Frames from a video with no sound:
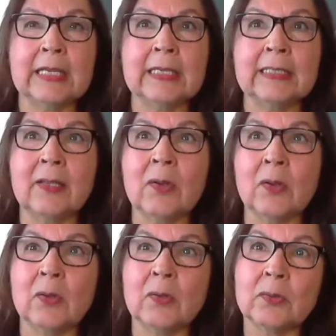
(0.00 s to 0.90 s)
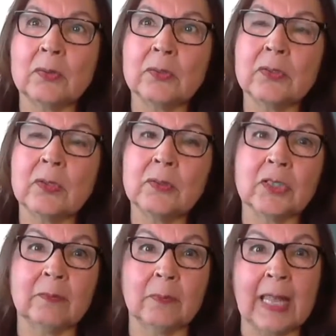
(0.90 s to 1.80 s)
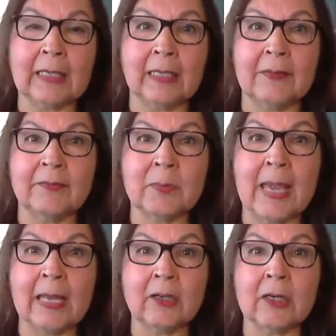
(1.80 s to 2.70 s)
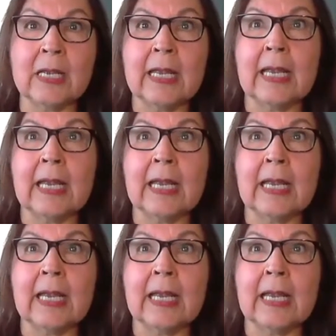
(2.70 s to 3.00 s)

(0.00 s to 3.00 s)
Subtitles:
is the whole notion of Black Lives Matter.